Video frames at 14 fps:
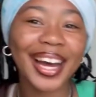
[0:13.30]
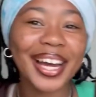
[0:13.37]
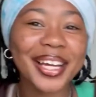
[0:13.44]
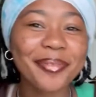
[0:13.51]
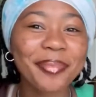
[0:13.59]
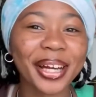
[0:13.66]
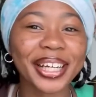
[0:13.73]

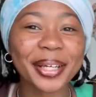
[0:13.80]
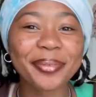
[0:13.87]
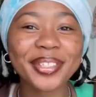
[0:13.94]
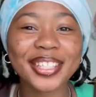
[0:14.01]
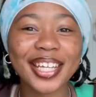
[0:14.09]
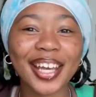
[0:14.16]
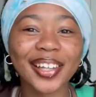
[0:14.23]
my name's
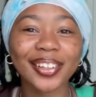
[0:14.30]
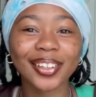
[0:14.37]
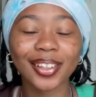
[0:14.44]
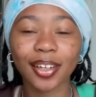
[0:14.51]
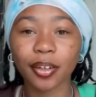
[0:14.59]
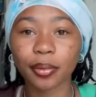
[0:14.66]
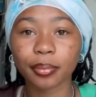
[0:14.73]
Taylor.
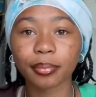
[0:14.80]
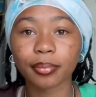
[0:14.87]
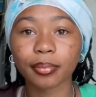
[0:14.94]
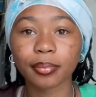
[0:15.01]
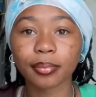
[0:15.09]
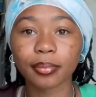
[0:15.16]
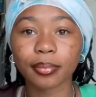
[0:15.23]
Oh,
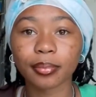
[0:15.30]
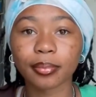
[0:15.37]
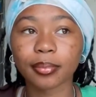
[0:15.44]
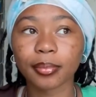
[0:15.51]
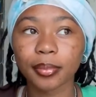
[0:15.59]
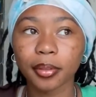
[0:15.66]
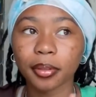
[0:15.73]

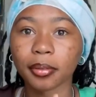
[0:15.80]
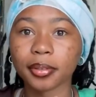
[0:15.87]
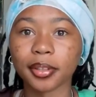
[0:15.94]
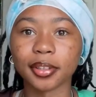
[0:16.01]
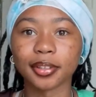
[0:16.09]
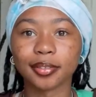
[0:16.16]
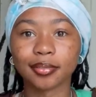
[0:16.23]
hold on.